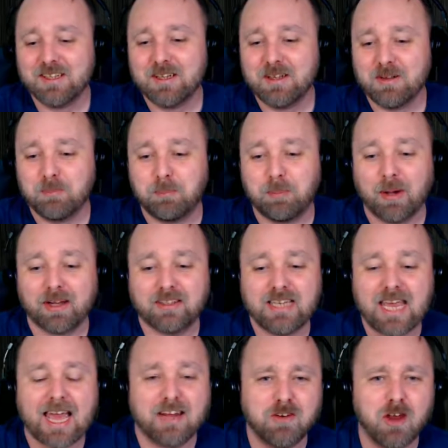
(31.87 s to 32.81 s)
But
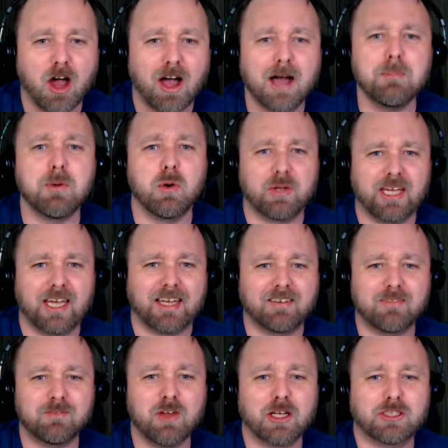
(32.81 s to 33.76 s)
yeah, no, I'm okay.
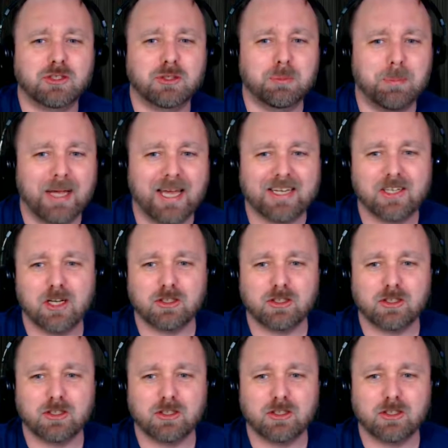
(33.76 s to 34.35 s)
Not too bad.